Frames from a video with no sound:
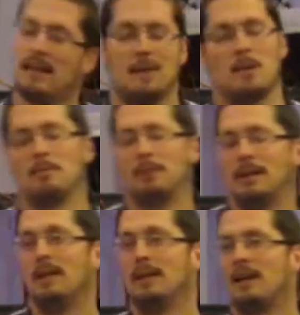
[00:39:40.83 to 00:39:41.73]
didn't name him,
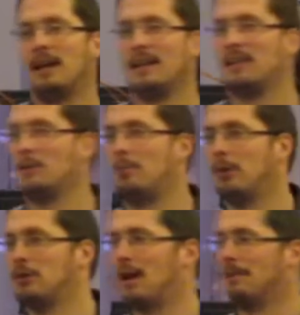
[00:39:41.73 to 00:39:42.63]
but I like little
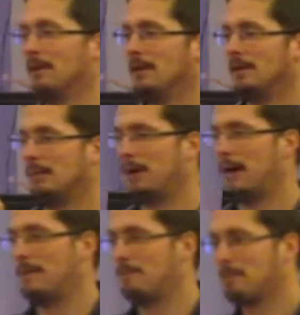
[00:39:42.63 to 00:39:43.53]
Pork Chop.
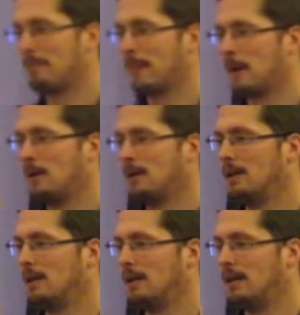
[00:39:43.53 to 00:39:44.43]
But
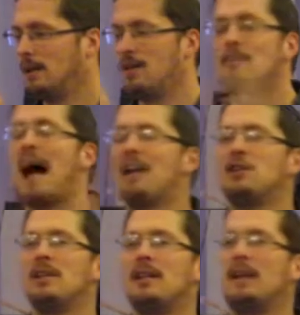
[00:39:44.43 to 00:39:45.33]

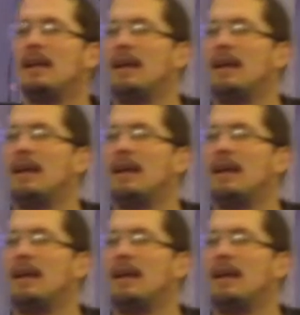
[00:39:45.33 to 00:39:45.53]
imagine